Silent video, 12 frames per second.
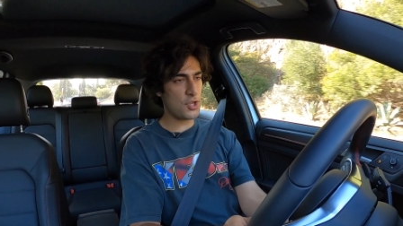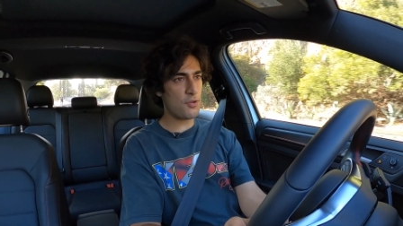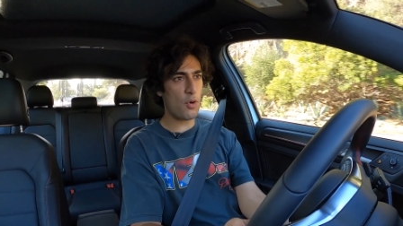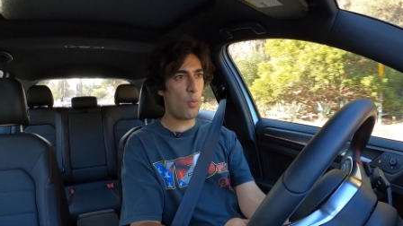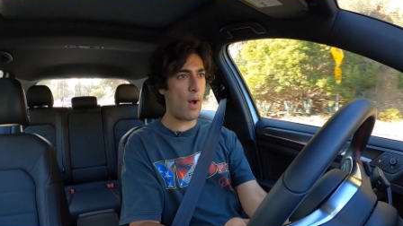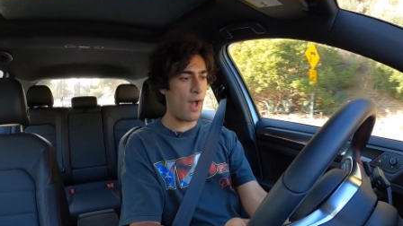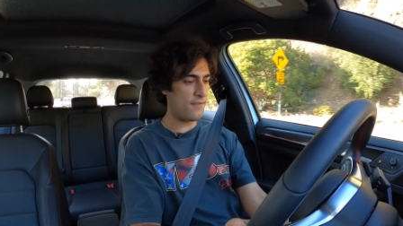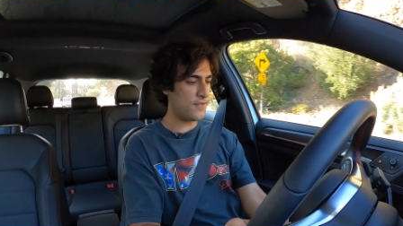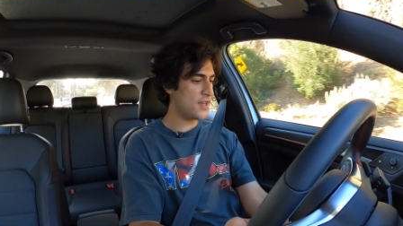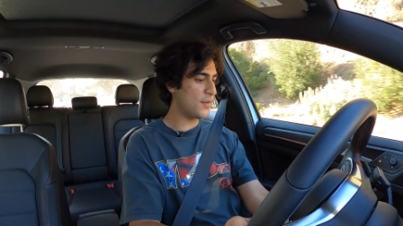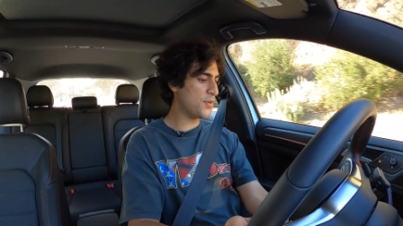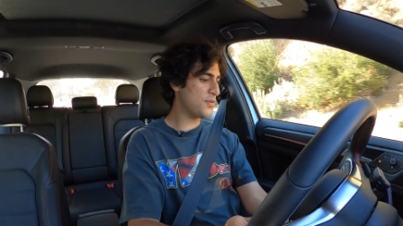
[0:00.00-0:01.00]
don't know why
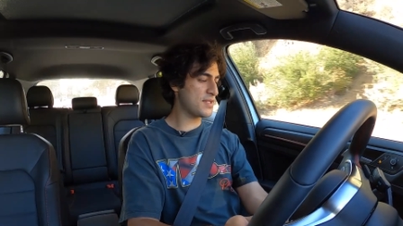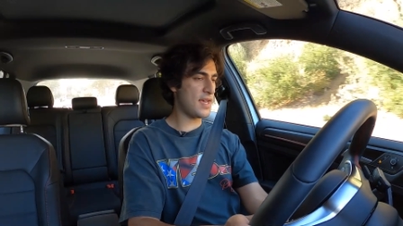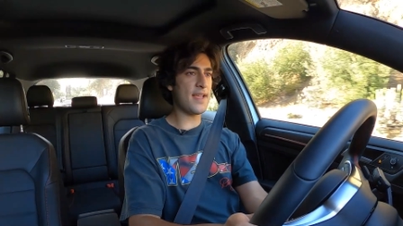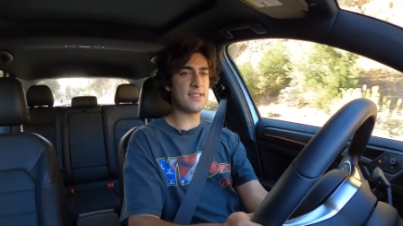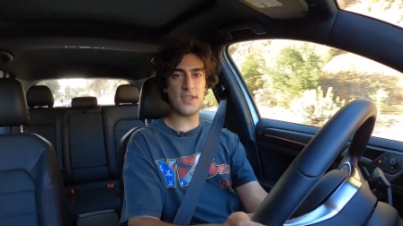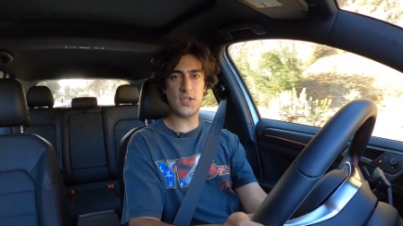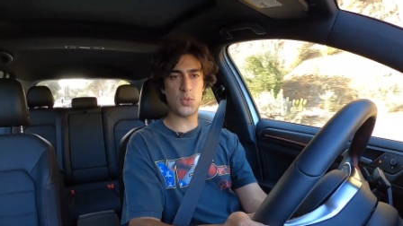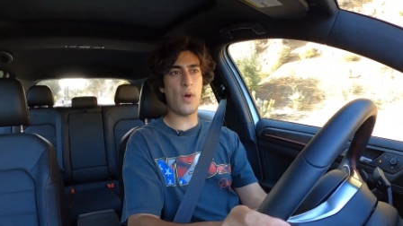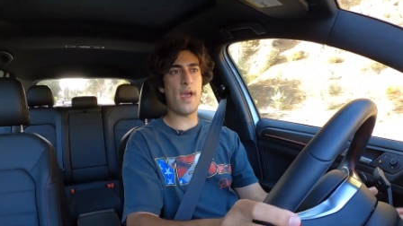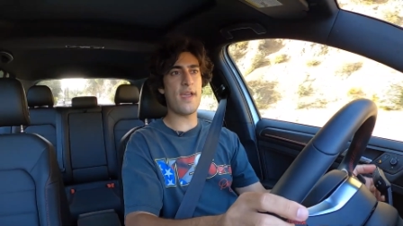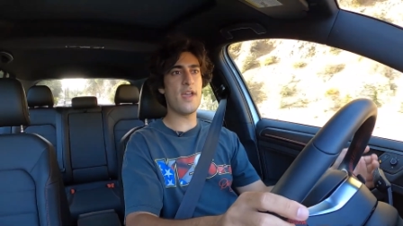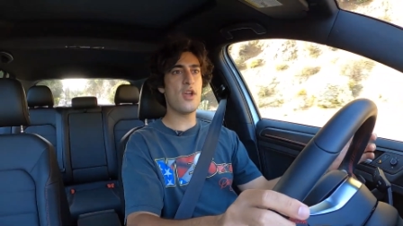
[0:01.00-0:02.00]
VW designs it this
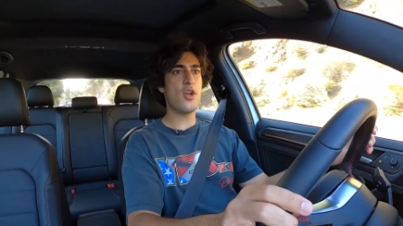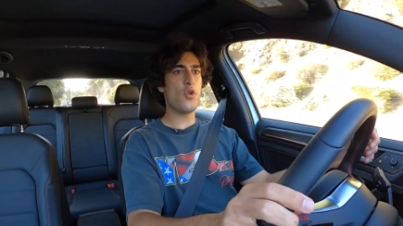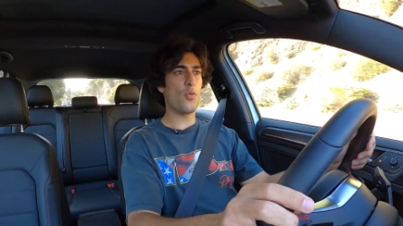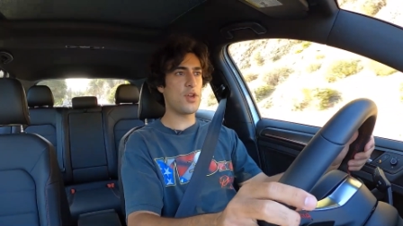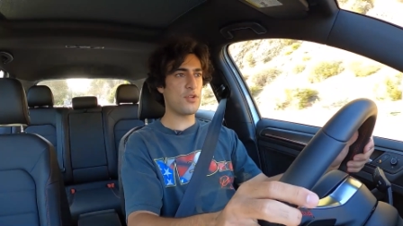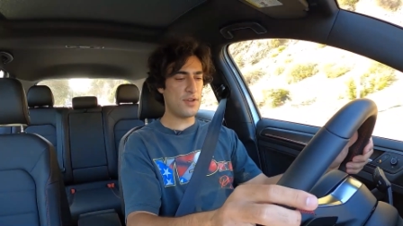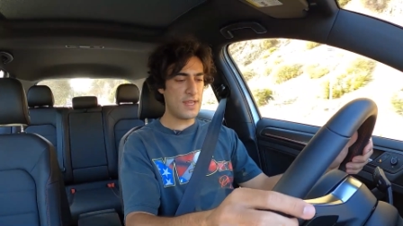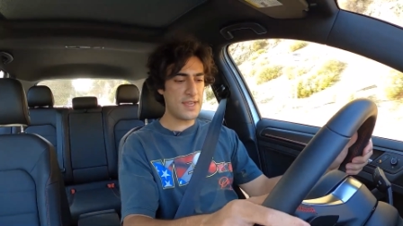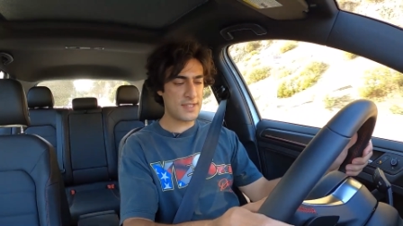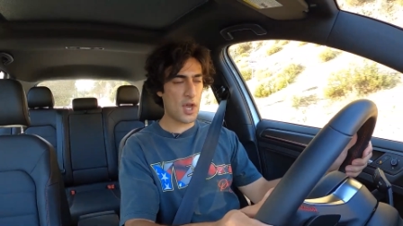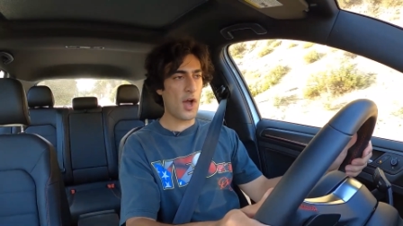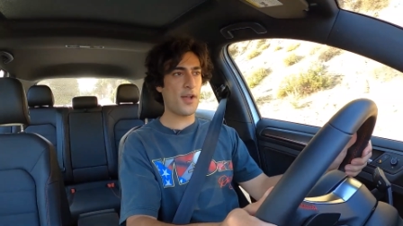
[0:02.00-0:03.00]
way, where your knee
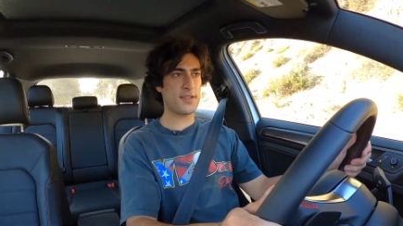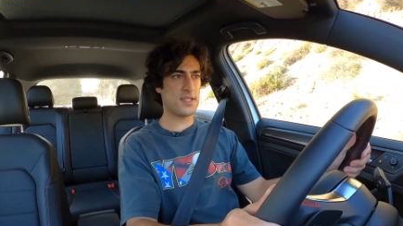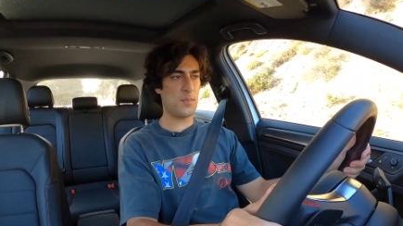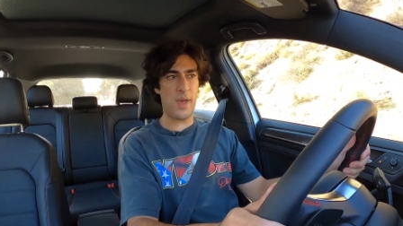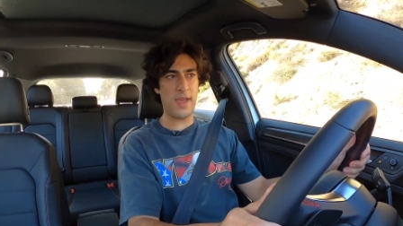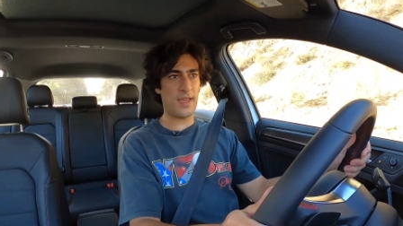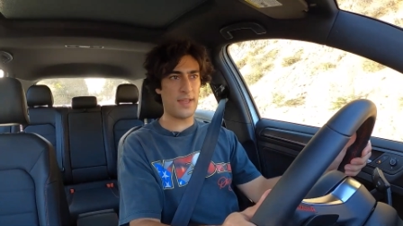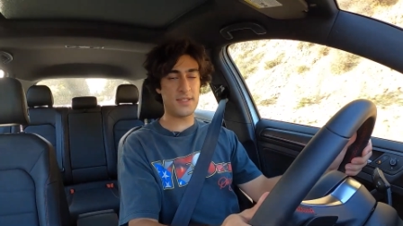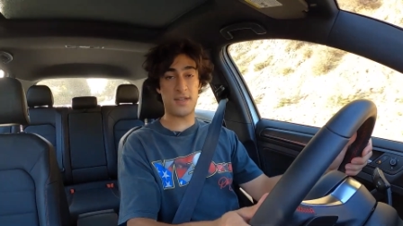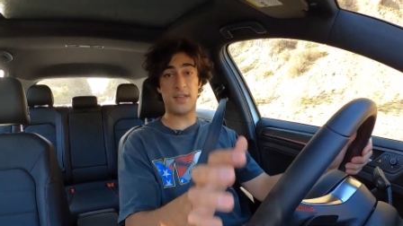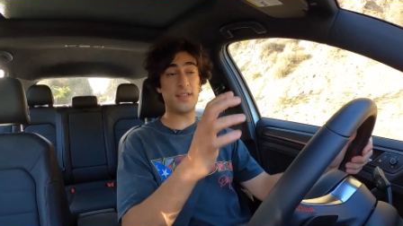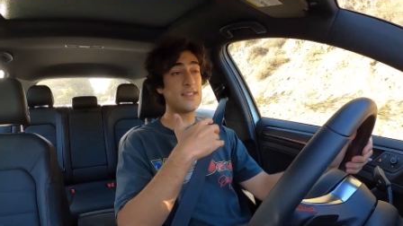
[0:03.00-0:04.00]
is constantly banging
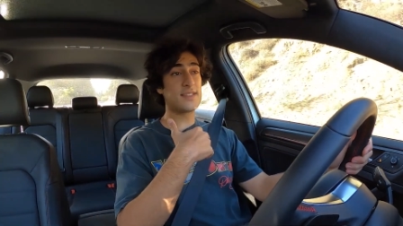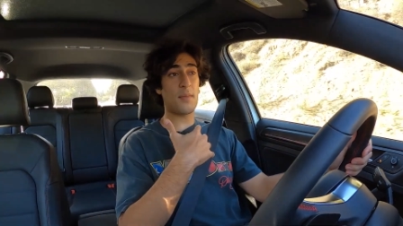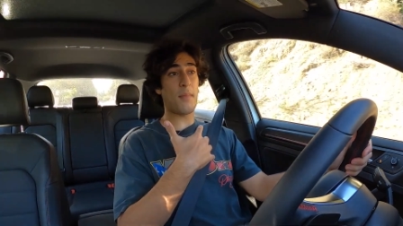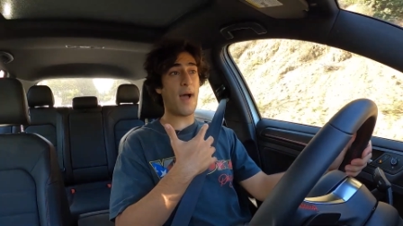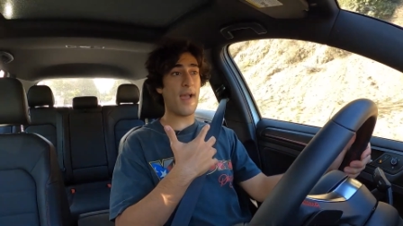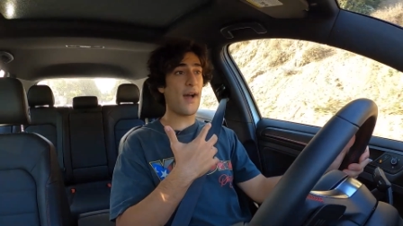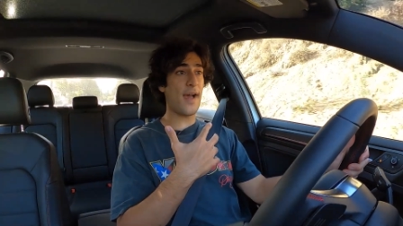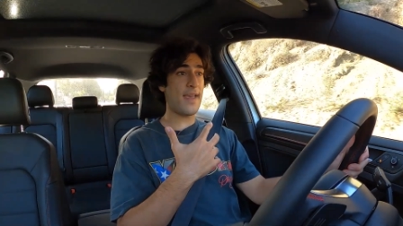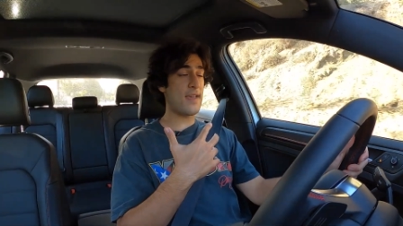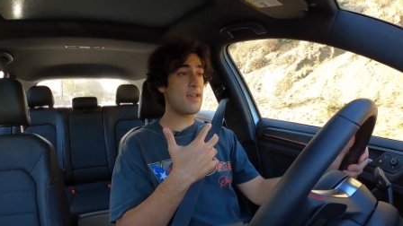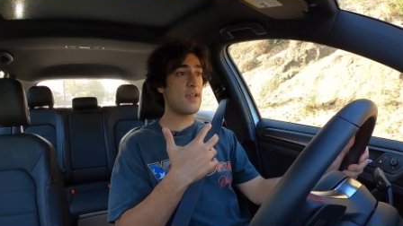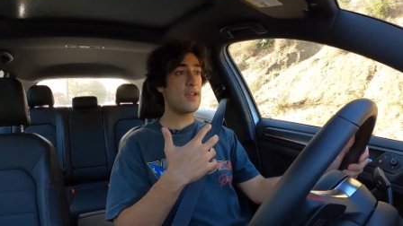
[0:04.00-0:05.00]
into it. At least at my
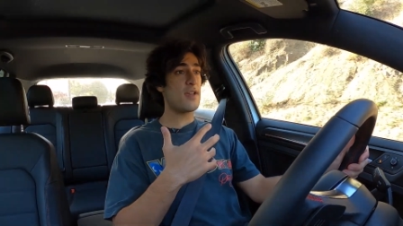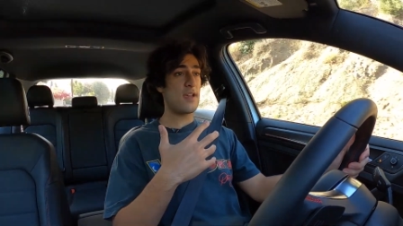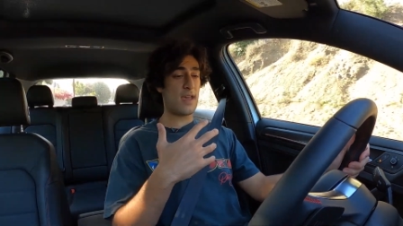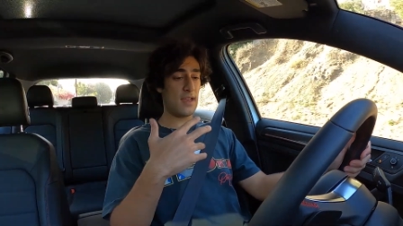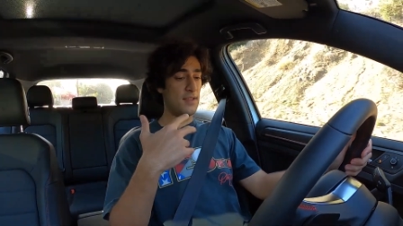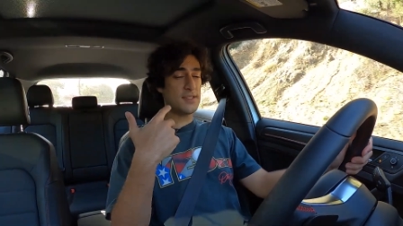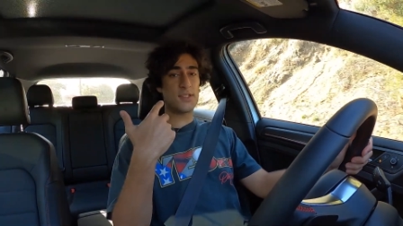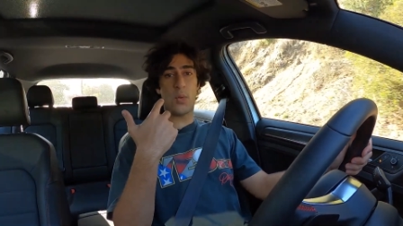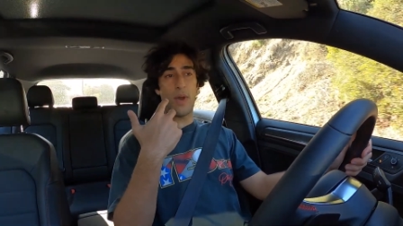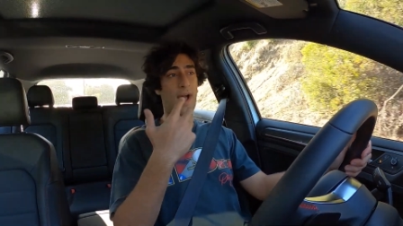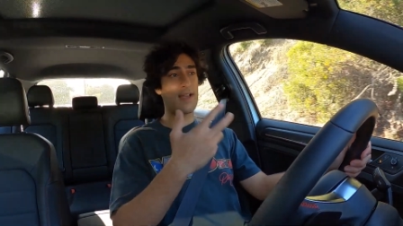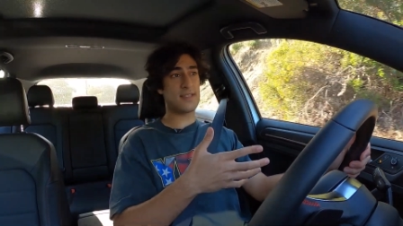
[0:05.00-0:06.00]
height, and at least the
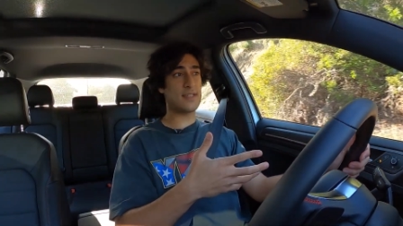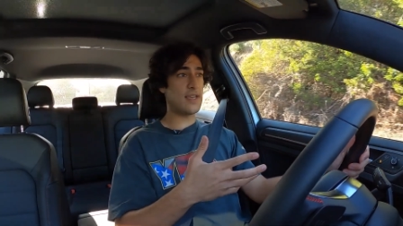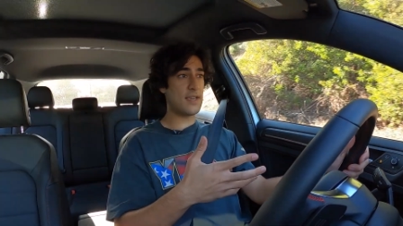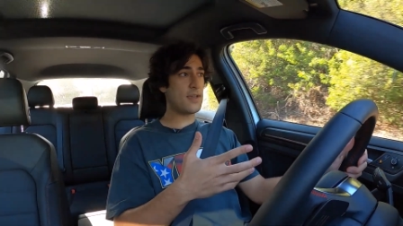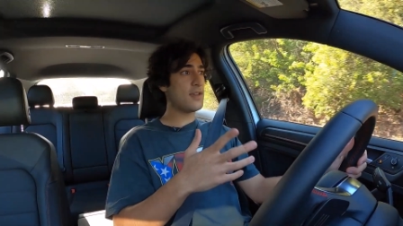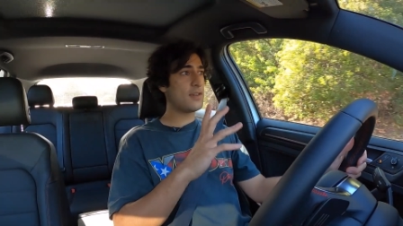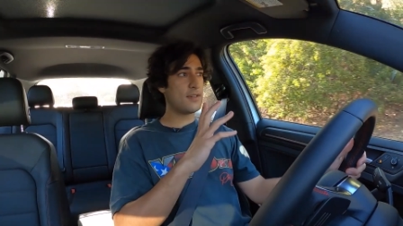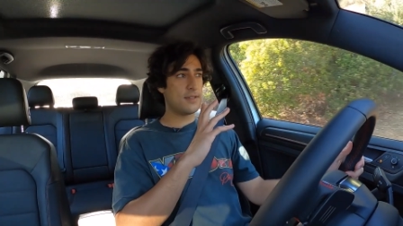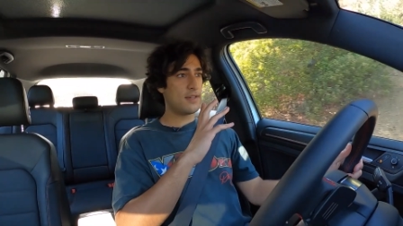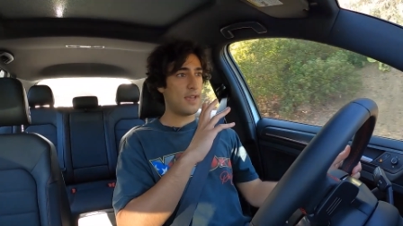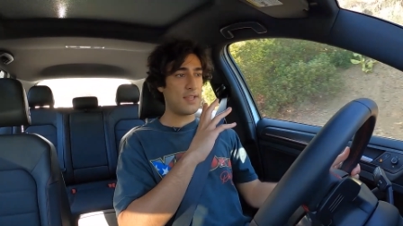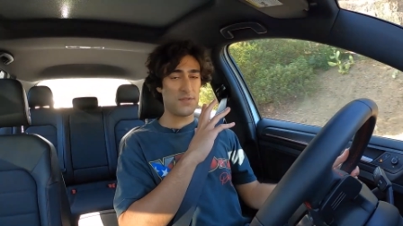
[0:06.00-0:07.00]
way I sit,
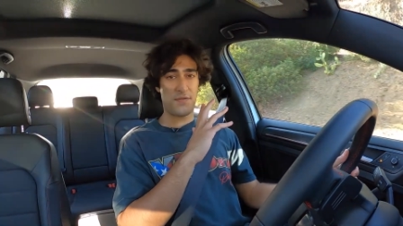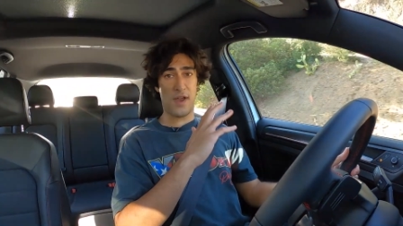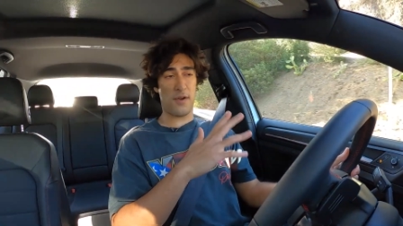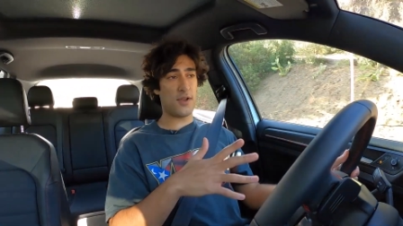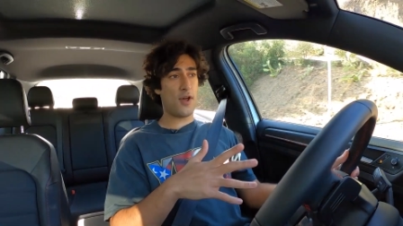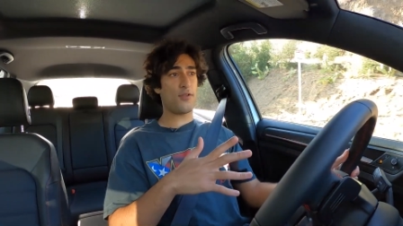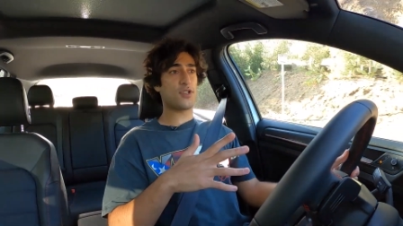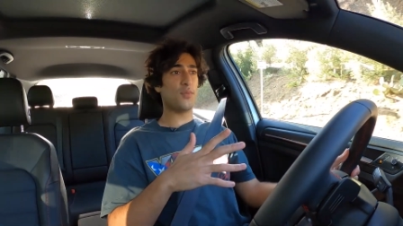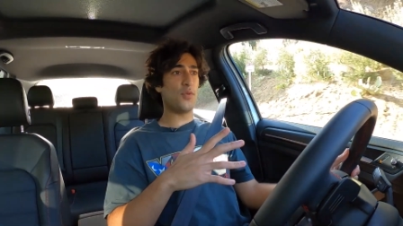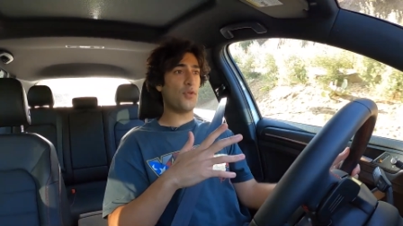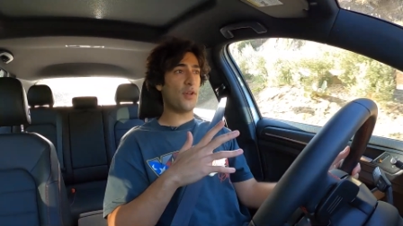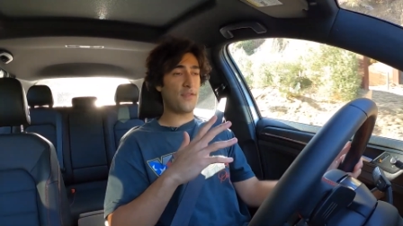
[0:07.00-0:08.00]
it's very
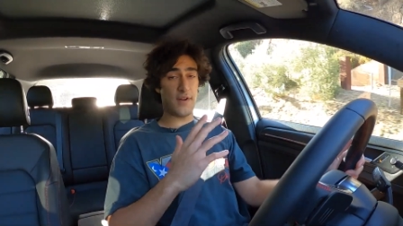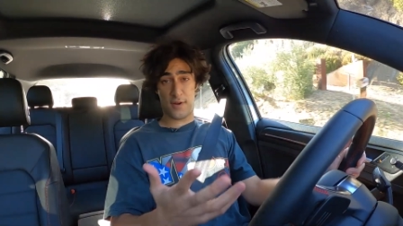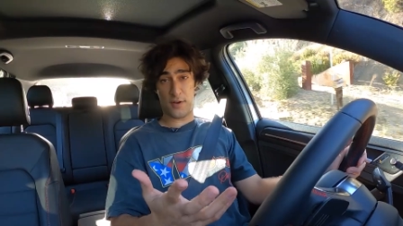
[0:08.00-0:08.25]
noticeable and very